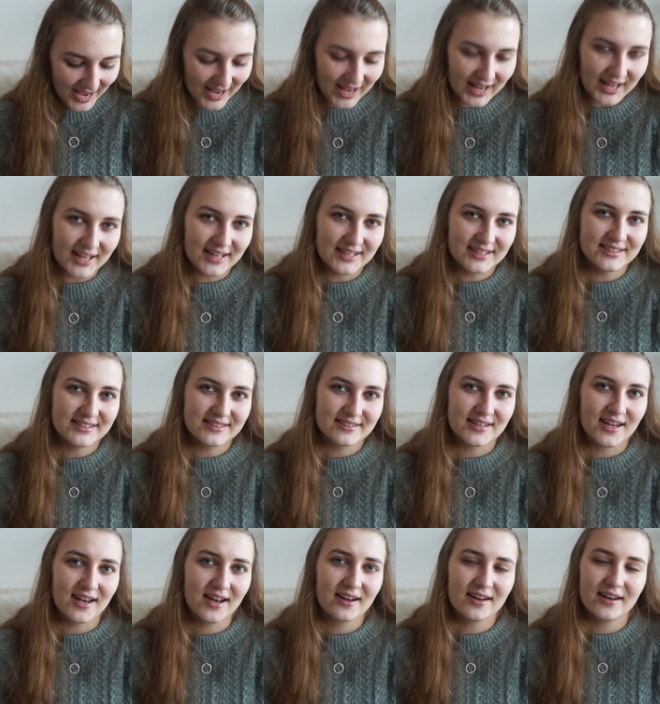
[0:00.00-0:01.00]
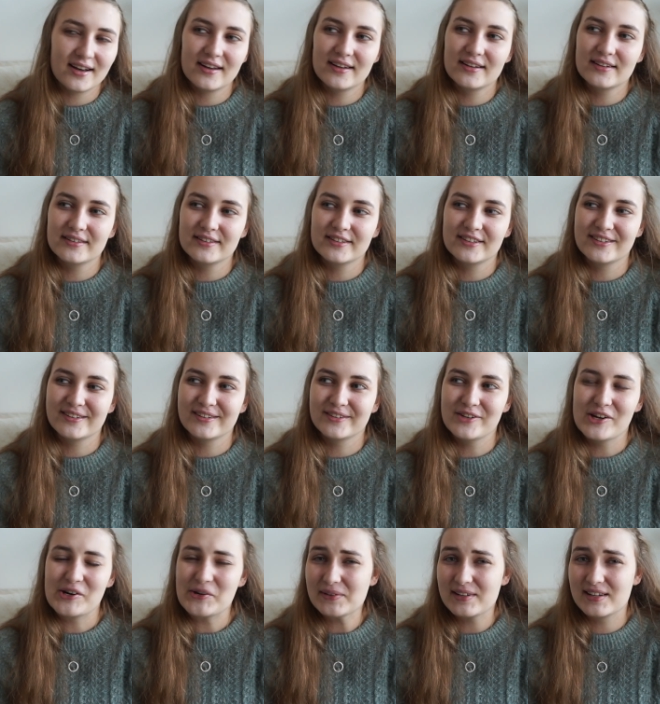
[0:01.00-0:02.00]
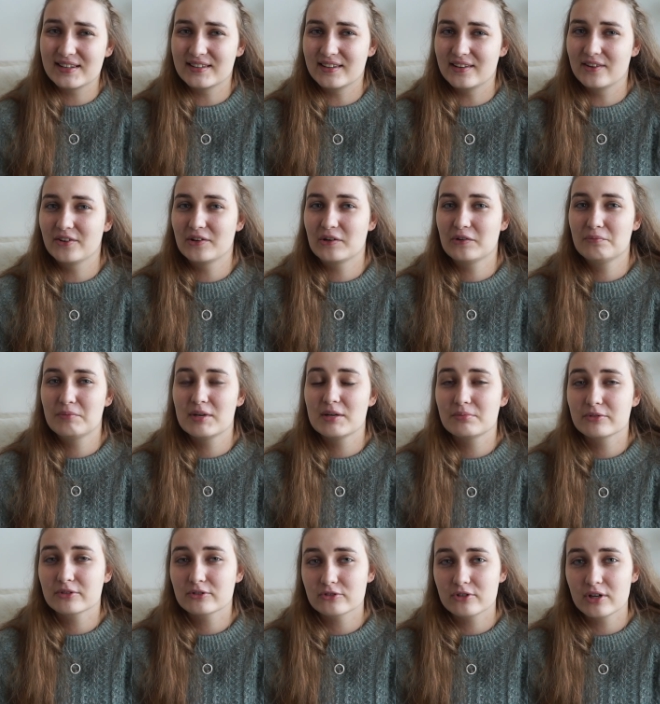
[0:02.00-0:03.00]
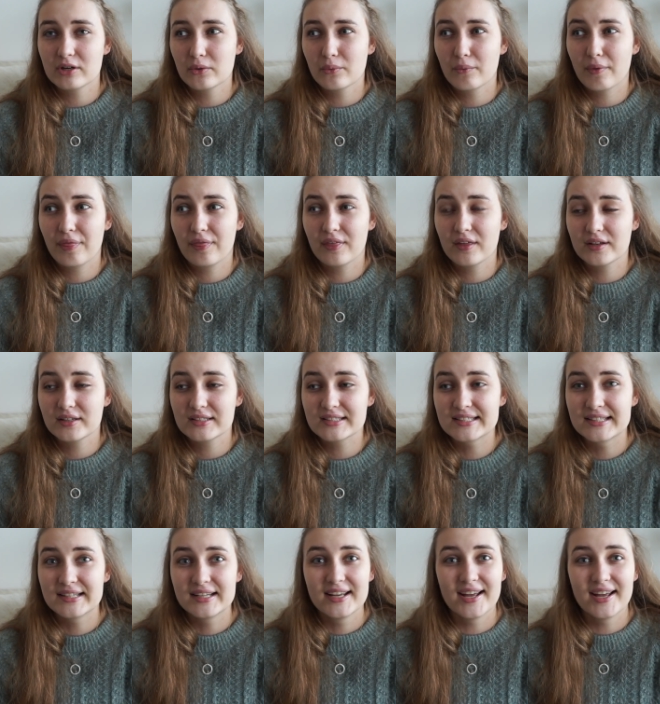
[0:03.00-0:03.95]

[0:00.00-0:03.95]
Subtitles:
And yeah, I know that a lot of people struggle with it.